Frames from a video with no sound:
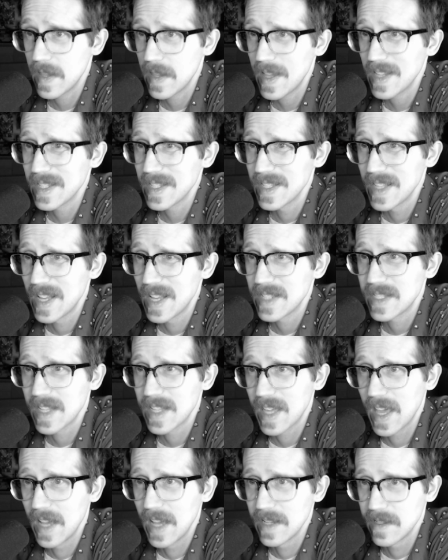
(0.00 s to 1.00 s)
that's less the
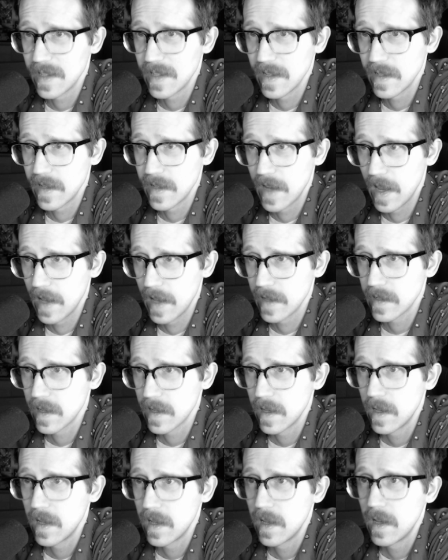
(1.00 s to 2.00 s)
case these days.
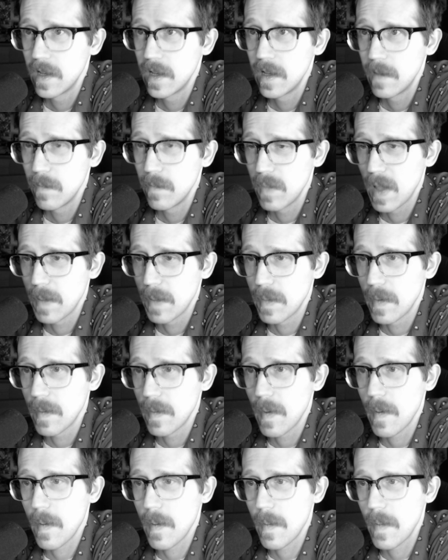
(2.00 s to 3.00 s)
Blah, blah,
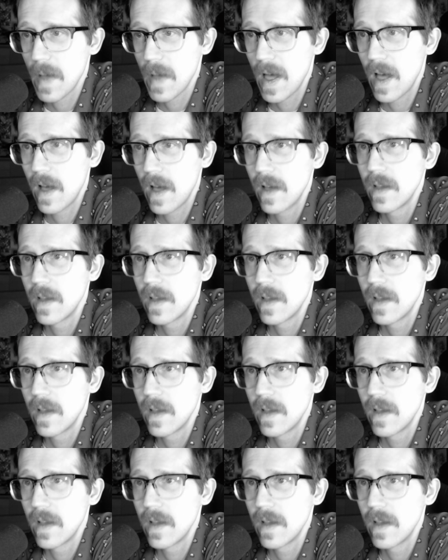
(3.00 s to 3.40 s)
blah, blah, blah.